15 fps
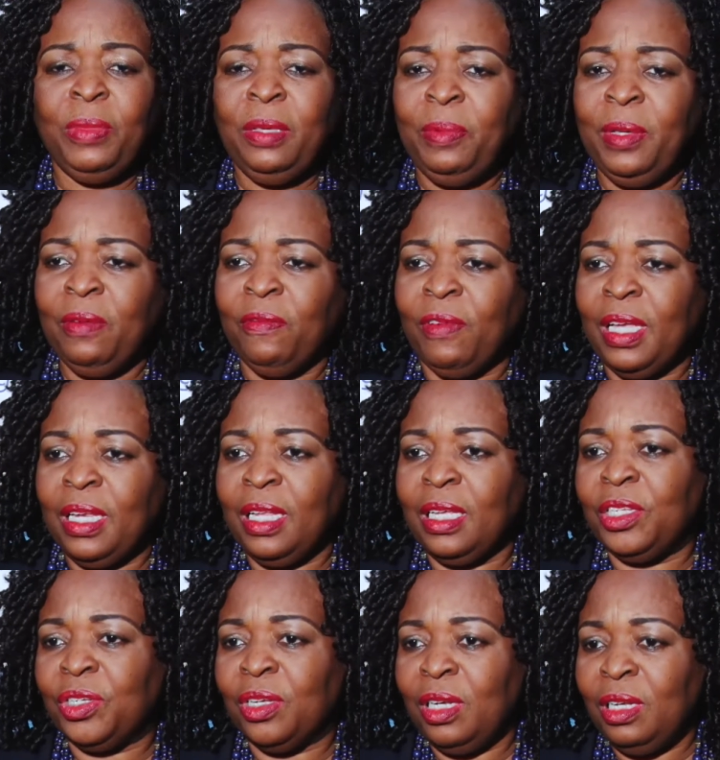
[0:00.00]
BPM
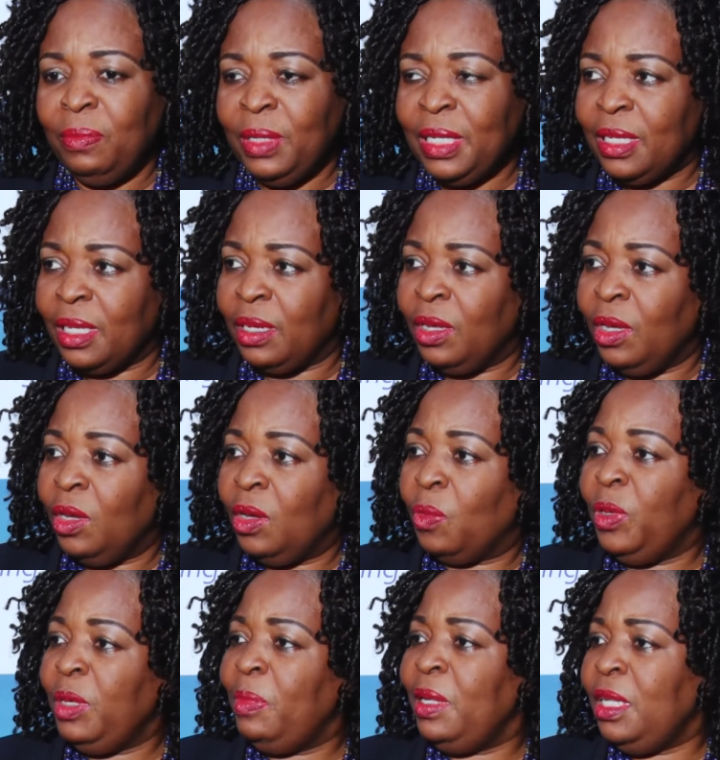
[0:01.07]
Financial Limited,
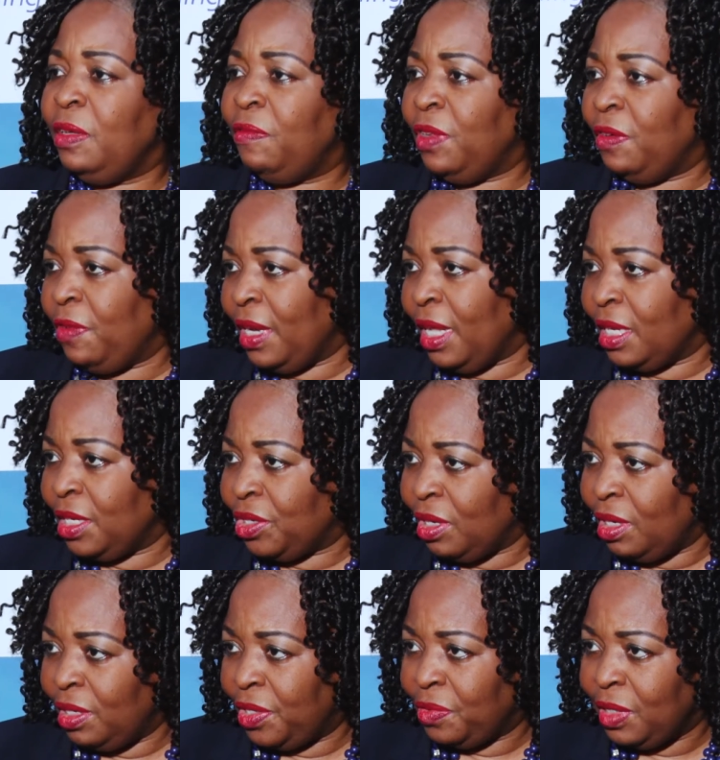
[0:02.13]
we believe in financial
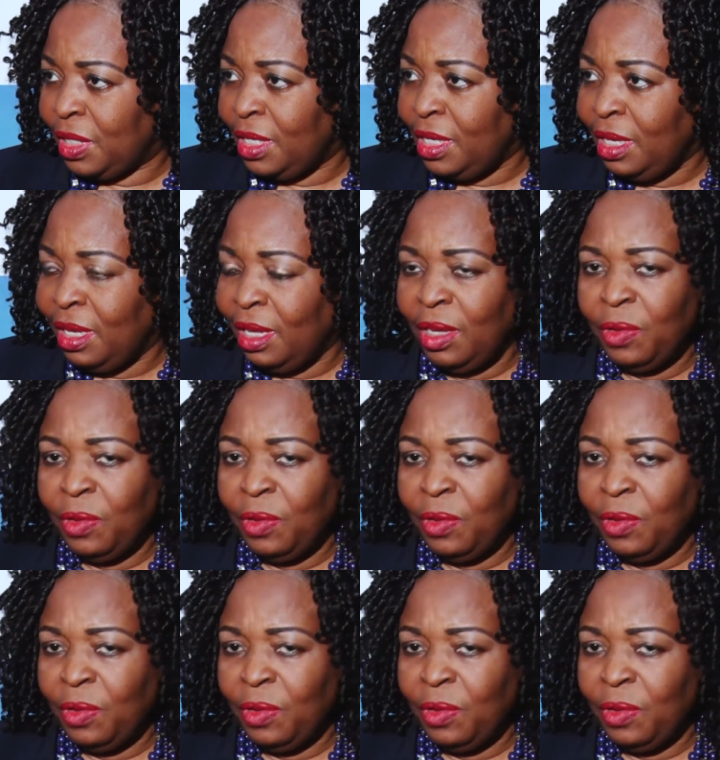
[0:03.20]
literacy.